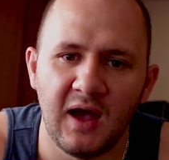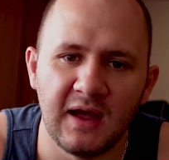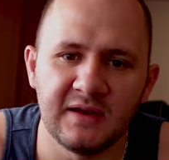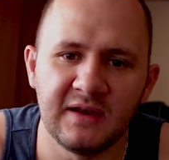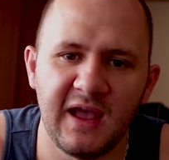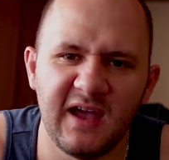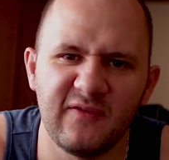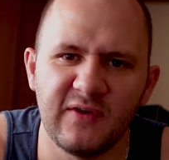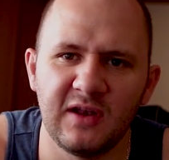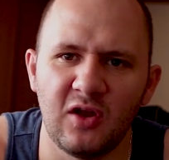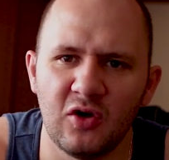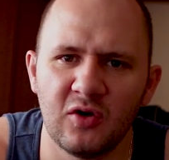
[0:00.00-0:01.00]
I didn't have
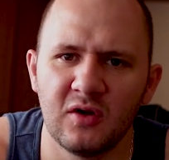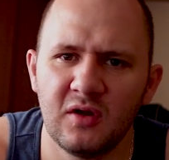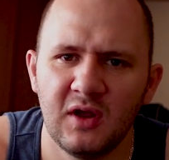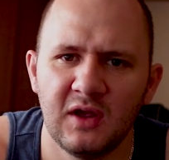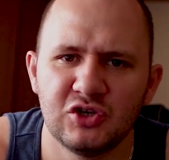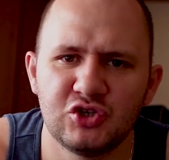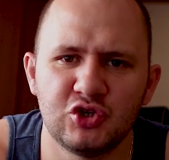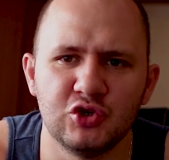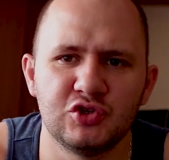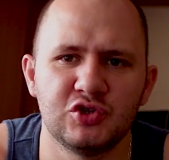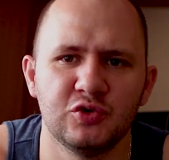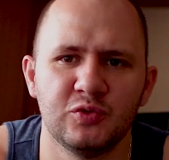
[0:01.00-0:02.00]
a long
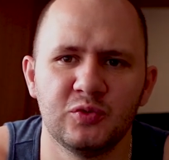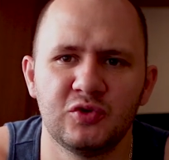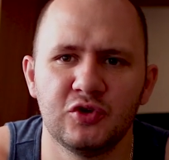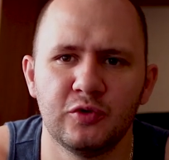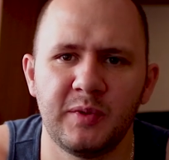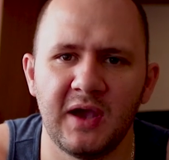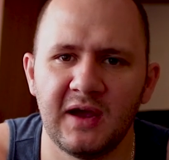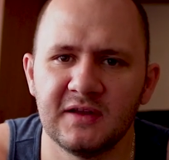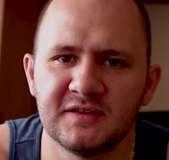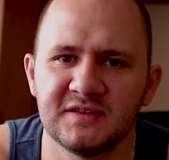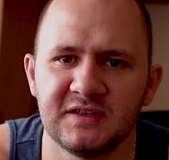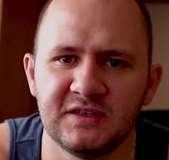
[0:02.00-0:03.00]
shoot to do
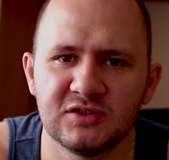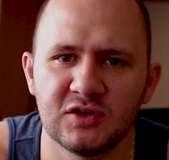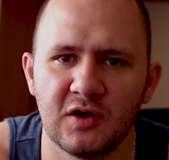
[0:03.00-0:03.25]
behind the scenes